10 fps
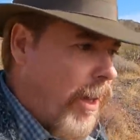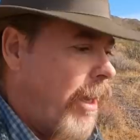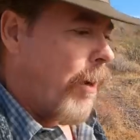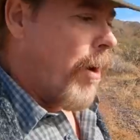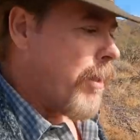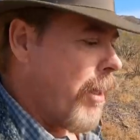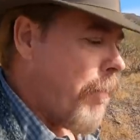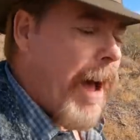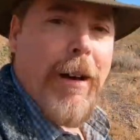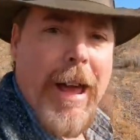It wasn't
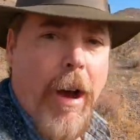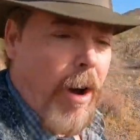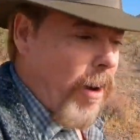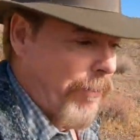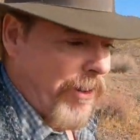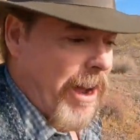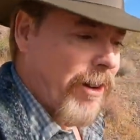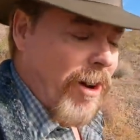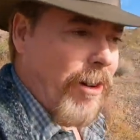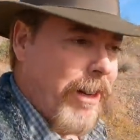about, oh, I found
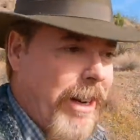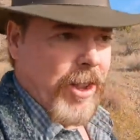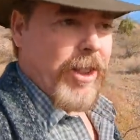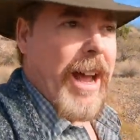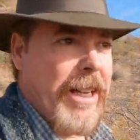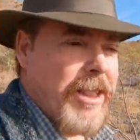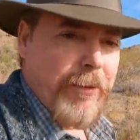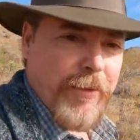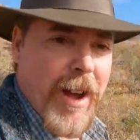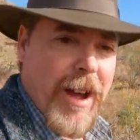gold and it's nice
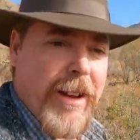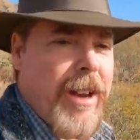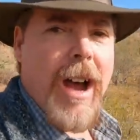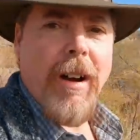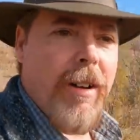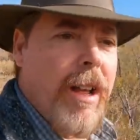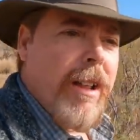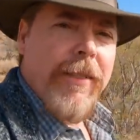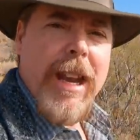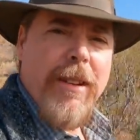and fun. No,
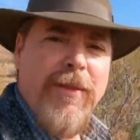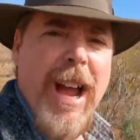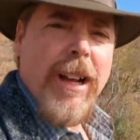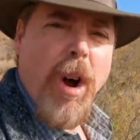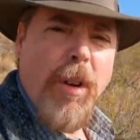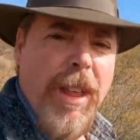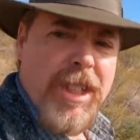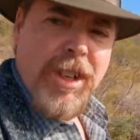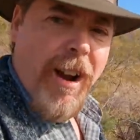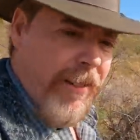they didn't find gold, they
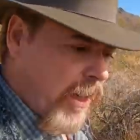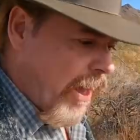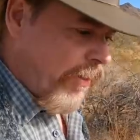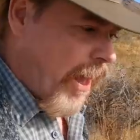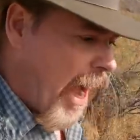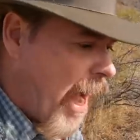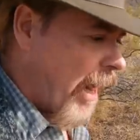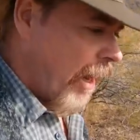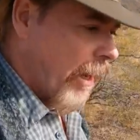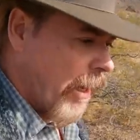starved to death and
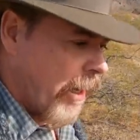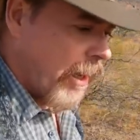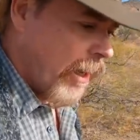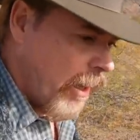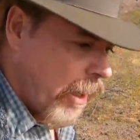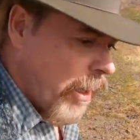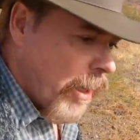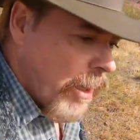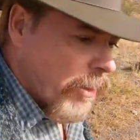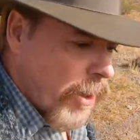died.
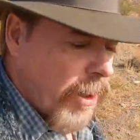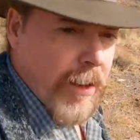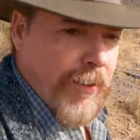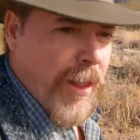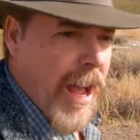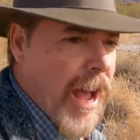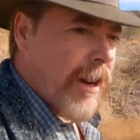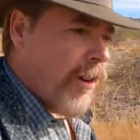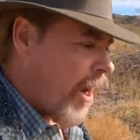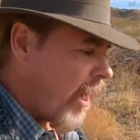So they're looking for the high
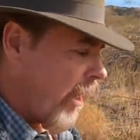grade.